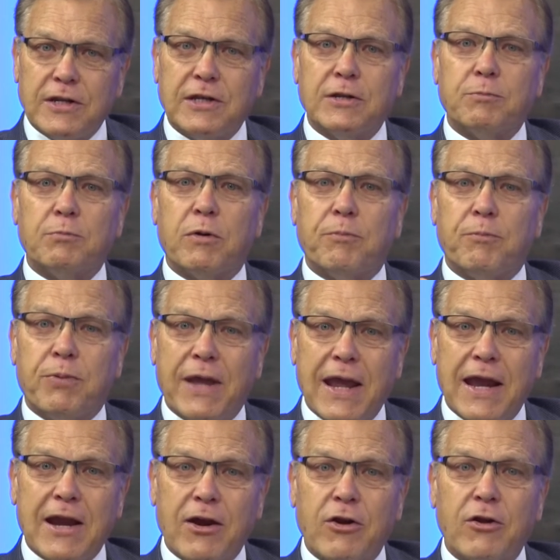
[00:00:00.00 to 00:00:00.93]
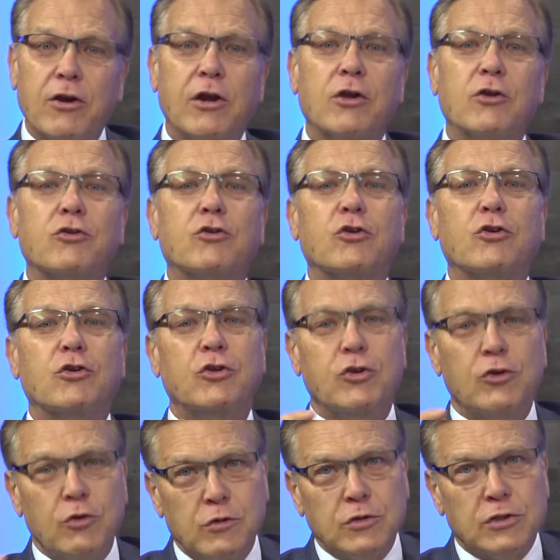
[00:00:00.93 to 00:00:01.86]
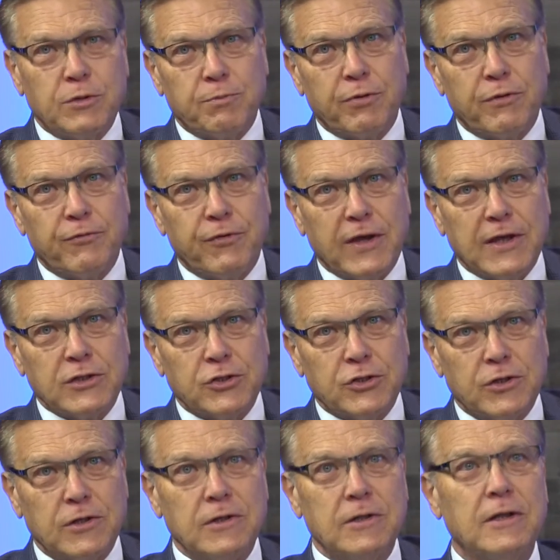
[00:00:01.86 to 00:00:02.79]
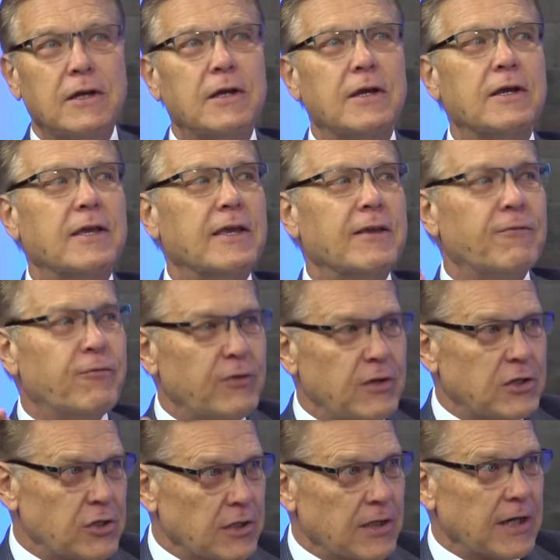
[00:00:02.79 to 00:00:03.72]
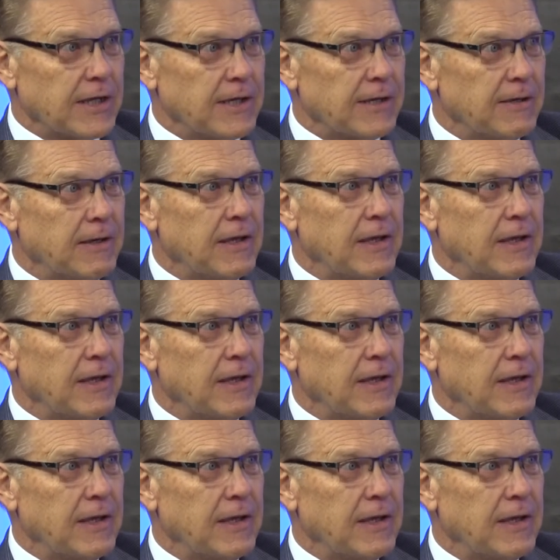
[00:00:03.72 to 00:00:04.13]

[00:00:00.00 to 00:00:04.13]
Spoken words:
to prepare to use a professional efficiently.